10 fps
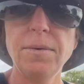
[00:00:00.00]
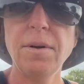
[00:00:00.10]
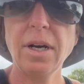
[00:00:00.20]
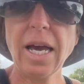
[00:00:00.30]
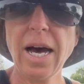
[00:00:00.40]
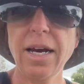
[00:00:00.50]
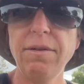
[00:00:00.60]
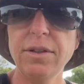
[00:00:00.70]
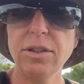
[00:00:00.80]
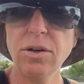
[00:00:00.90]
I can't
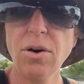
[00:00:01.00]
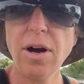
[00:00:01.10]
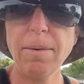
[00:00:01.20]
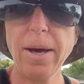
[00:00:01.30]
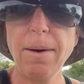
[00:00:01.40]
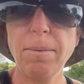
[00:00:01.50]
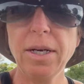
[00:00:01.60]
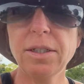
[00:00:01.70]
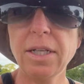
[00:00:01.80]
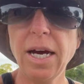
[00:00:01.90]
even describe how
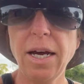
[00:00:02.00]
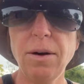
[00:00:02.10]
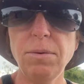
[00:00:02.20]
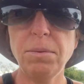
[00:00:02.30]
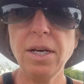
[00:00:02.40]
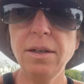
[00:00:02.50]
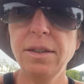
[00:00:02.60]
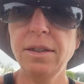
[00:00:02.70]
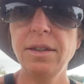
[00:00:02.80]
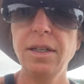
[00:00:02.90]
much that helped me
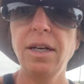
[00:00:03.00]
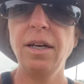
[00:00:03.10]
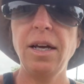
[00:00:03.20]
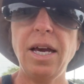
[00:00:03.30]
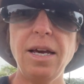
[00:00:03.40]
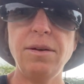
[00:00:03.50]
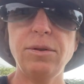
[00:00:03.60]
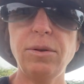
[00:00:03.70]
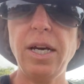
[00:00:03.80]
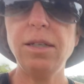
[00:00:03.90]

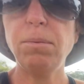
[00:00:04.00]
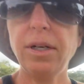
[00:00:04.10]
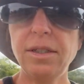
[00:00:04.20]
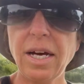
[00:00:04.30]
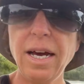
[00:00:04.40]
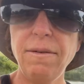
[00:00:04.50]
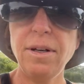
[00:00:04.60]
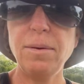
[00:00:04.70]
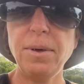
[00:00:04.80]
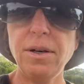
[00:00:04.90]
he's, he's my
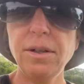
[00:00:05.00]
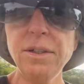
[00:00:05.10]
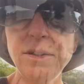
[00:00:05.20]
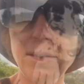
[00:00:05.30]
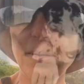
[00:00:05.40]
saviour, to be honest.